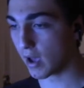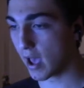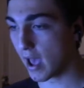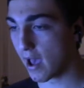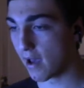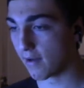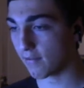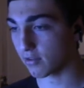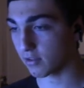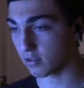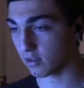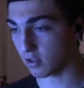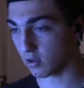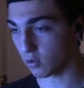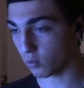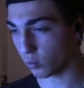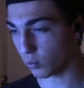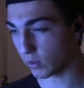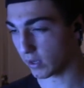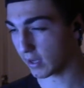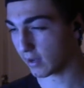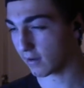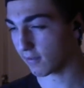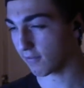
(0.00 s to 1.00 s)
have the
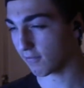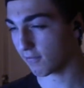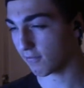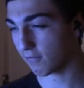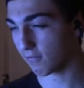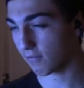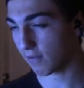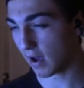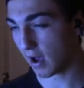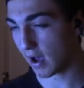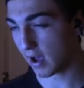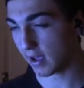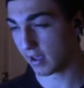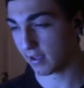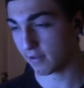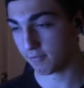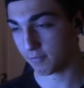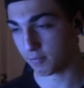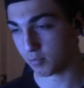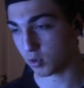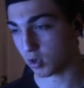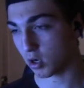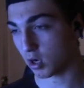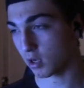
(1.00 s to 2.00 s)
week
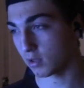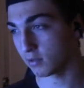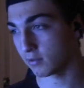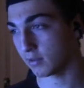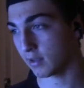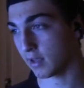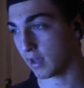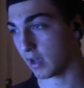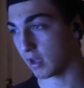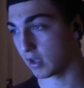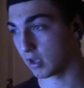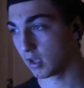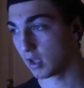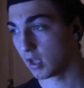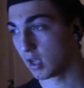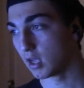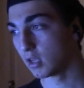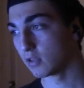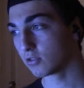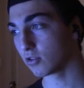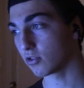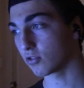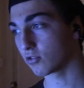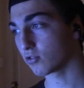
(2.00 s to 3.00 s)
5 bronze,
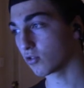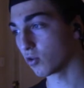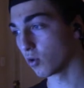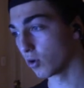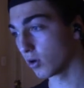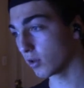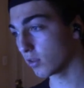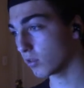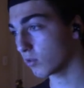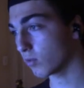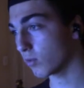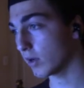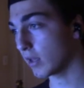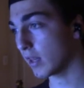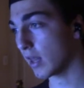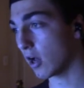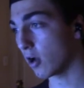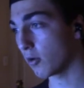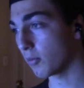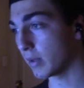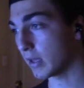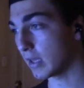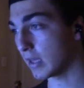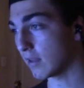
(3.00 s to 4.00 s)
so scoring 3,
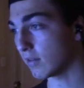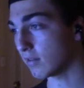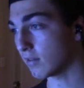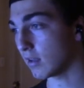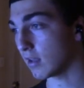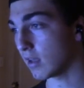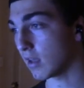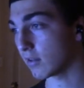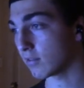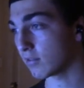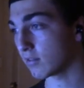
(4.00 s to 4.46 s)
that'll be easy.